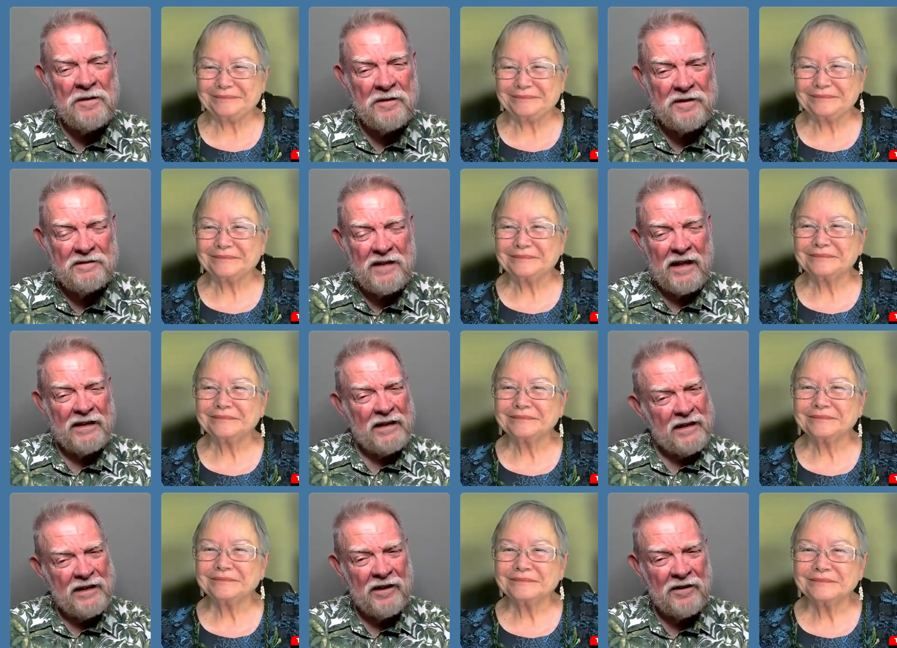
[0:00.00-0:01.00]
Speaker 1: you
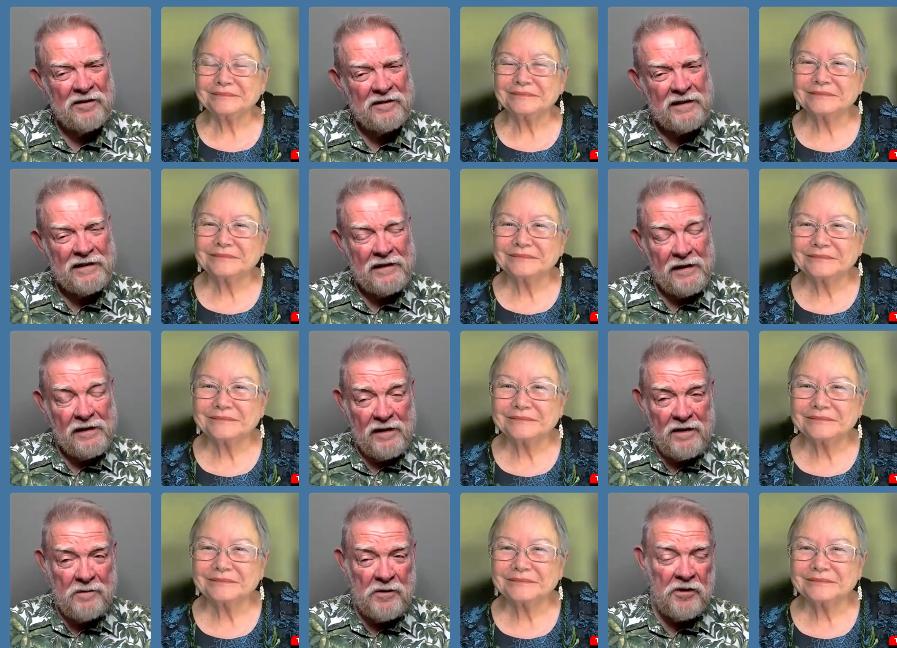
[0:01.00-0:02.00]
know,
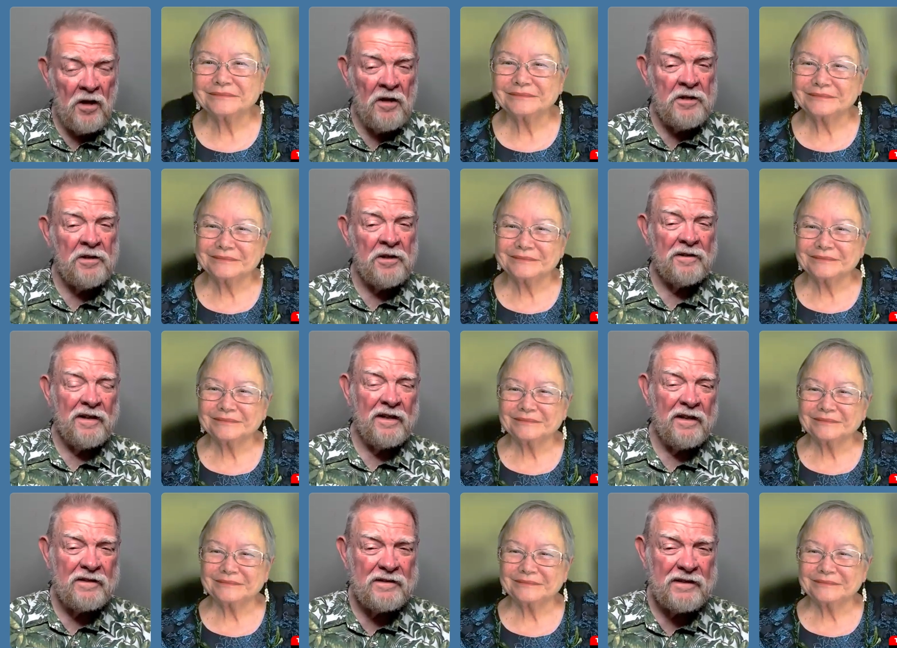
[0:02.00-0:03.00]
with all your,
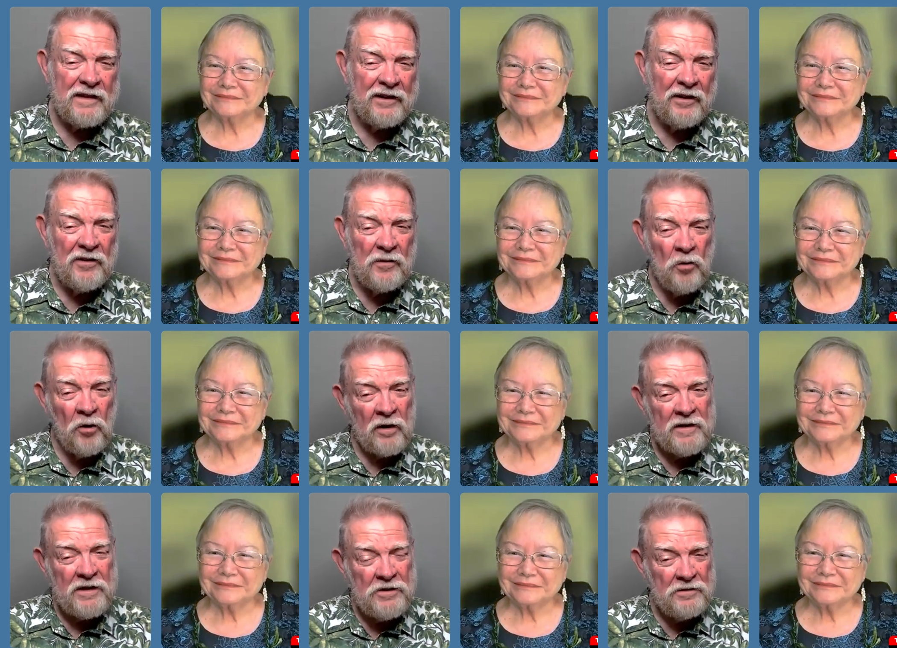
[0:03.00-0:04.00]
you know, the work
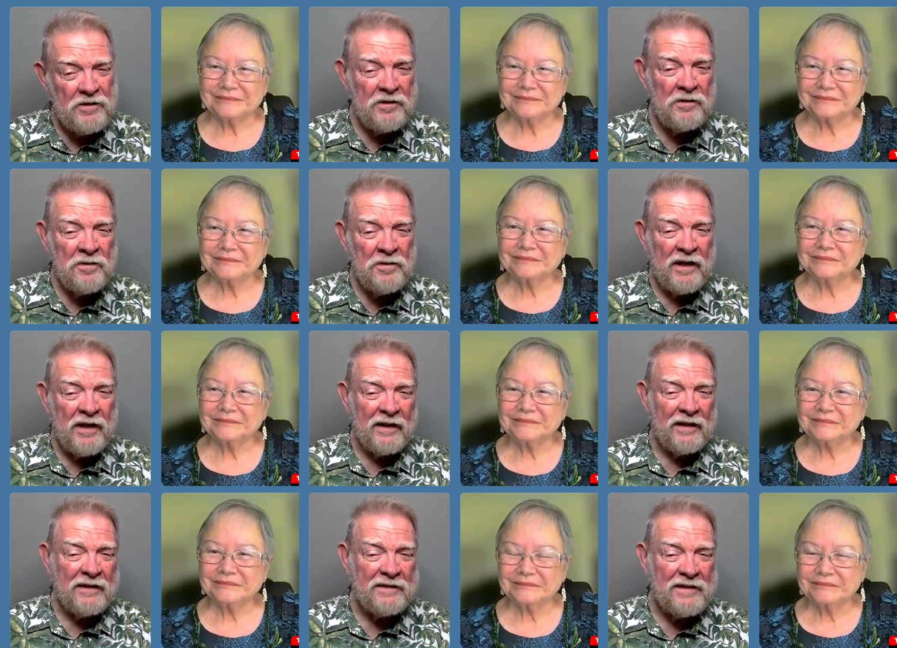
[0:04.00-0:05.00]
that you do
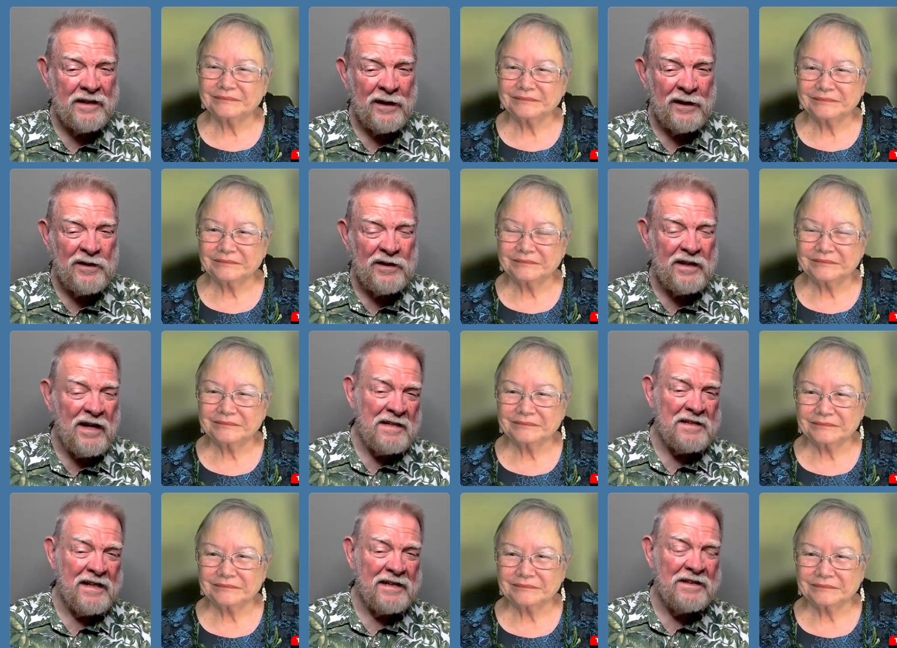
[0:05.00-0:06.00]
and the
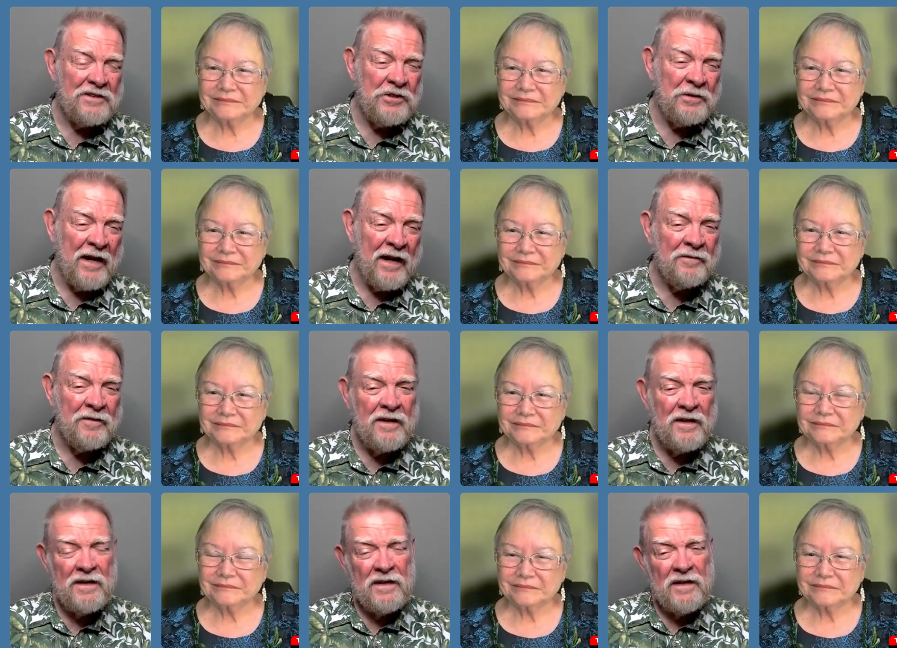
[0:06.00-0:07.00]
contact that you have
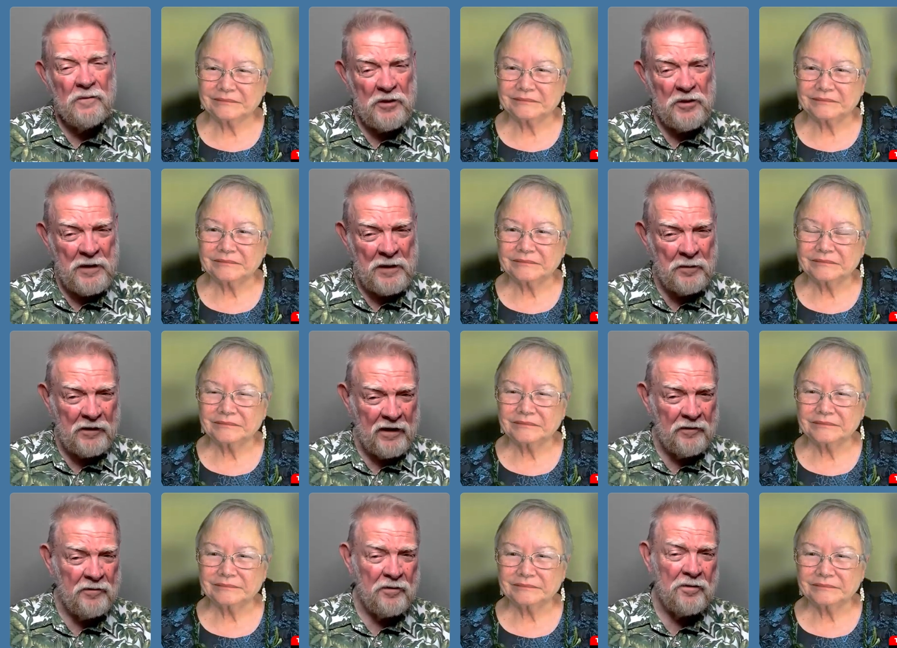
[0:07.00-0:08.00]
with the people
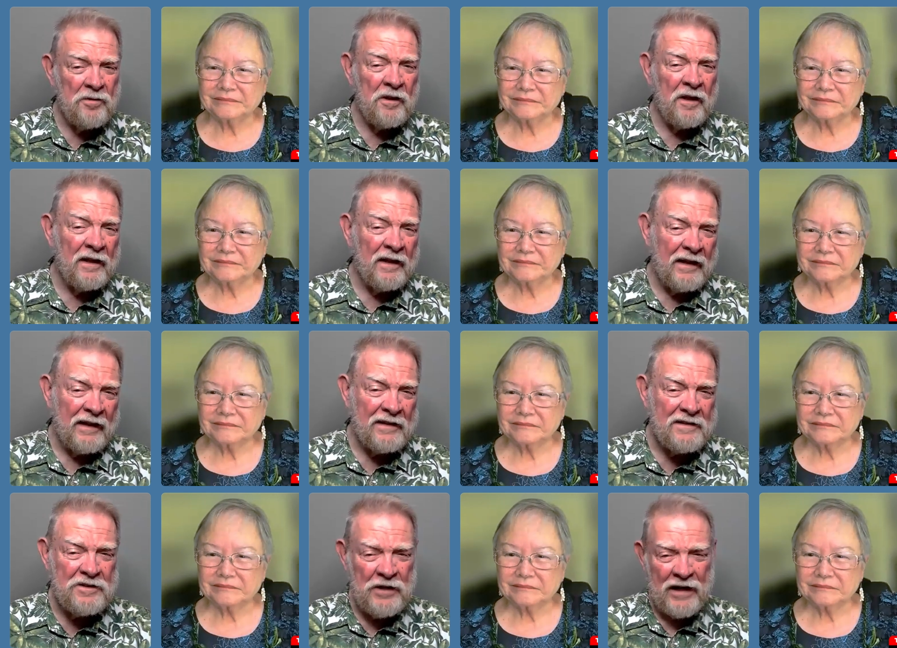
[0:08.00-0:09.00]
here through hula
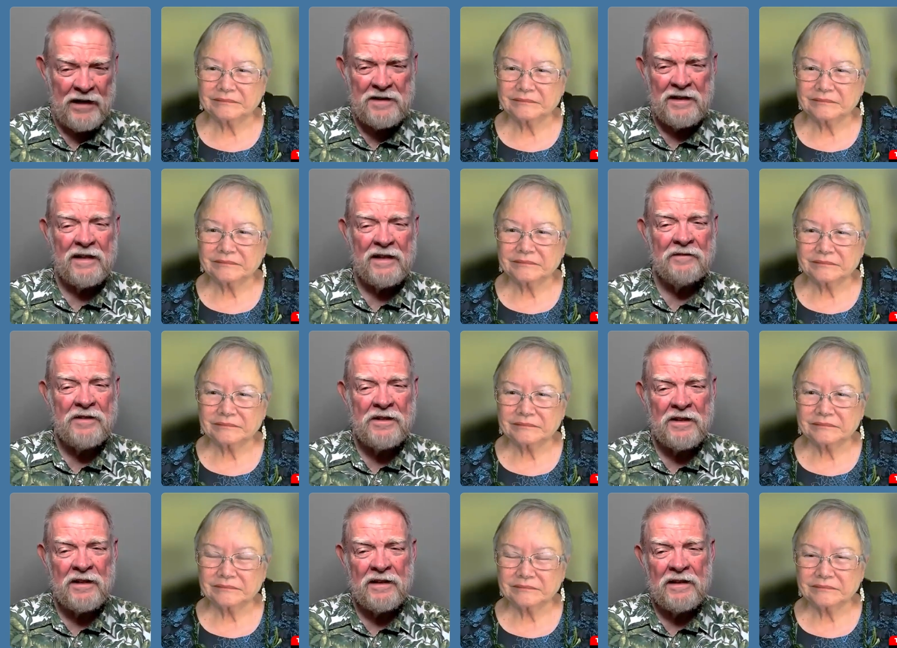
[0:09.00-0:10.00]
and chanting and
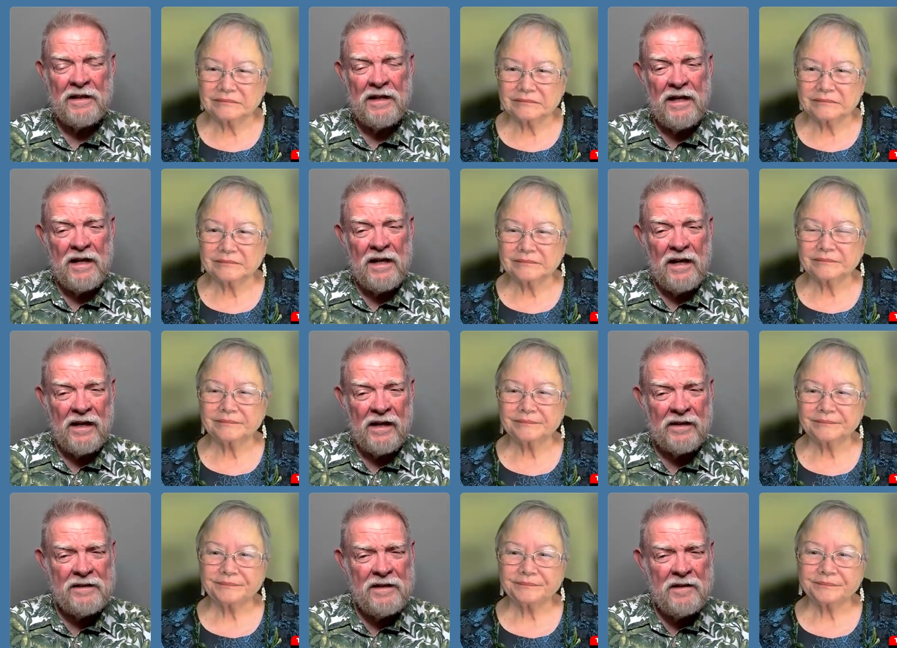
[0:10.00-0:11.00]
everything.
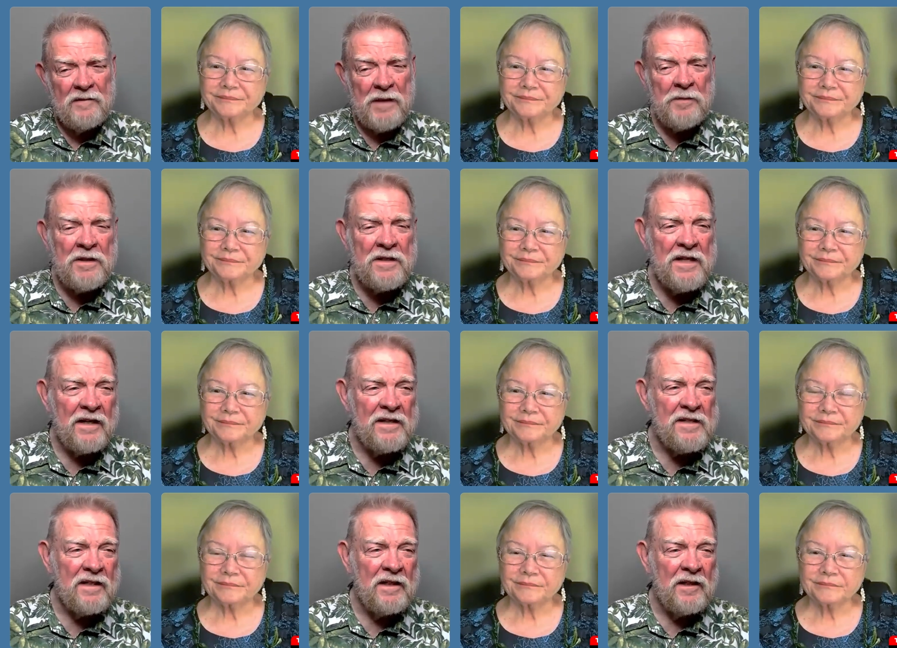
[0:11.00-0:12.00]
If you could tell
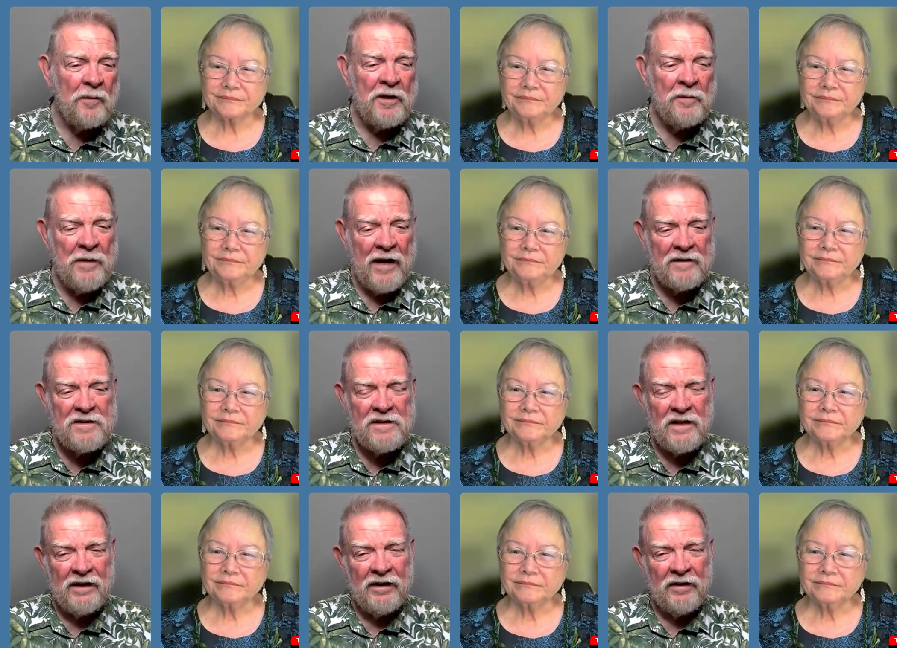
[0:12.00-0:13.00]
us a little bit about
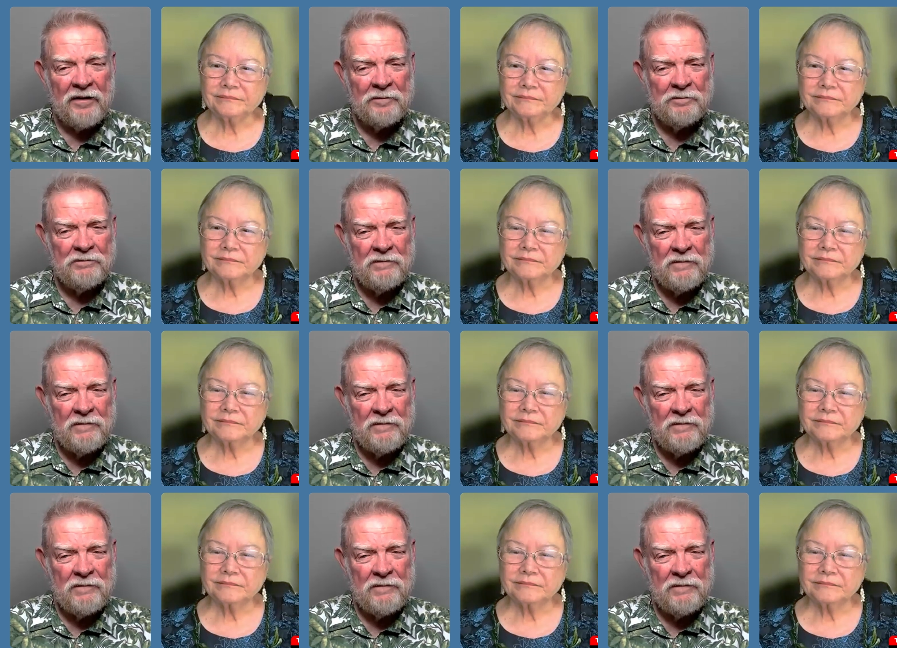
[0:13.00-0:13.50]
how